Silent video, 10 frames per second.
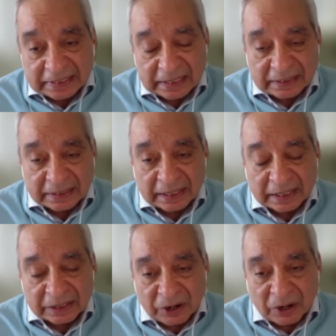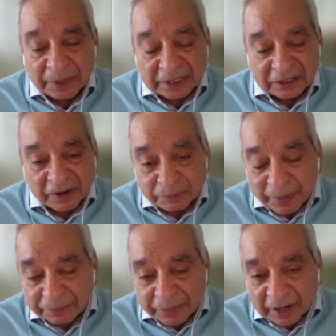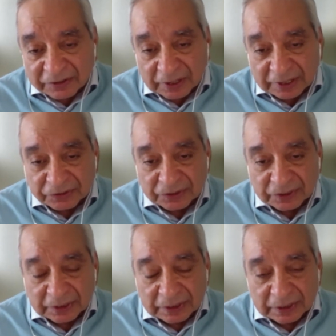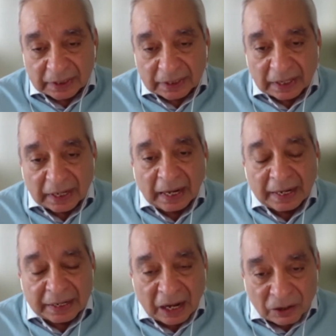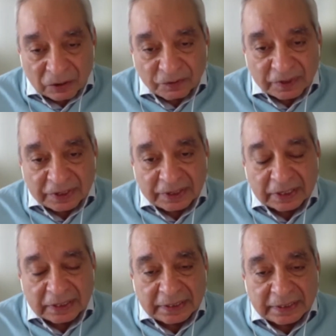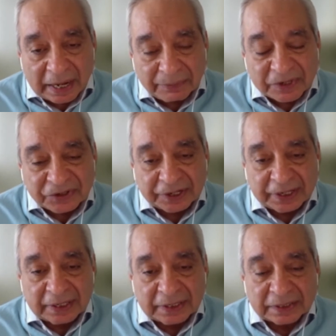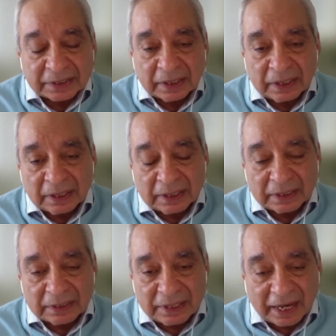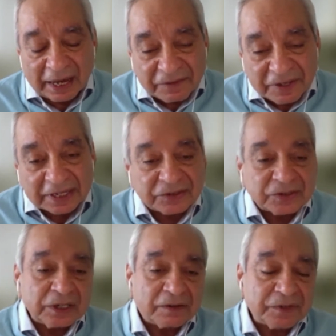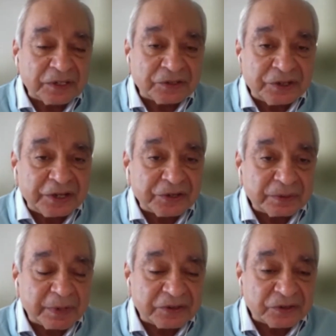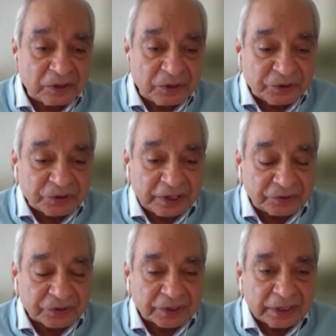in the economic development process, and how we really demonstrate the efficacy of these nature-based solutions.